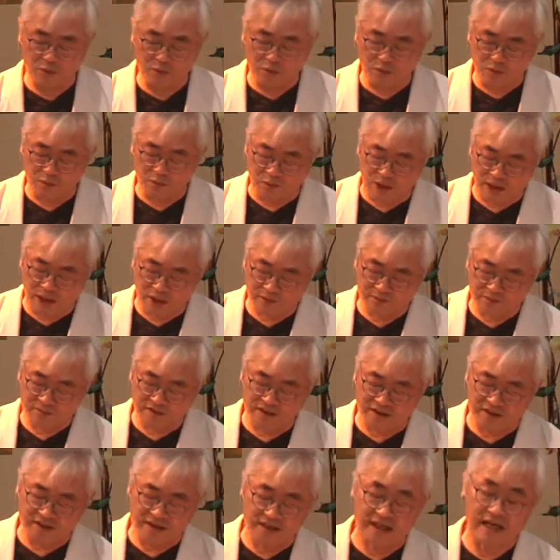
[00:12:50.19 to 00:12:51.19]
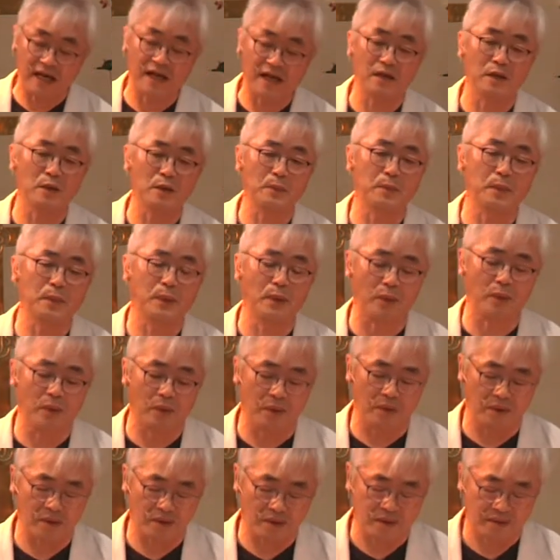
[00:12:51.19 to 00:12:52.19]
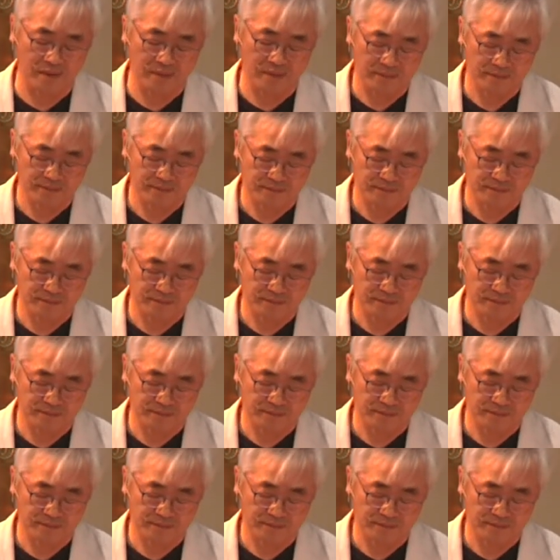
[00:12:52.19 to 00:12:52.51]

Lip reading: one of the Gallup poll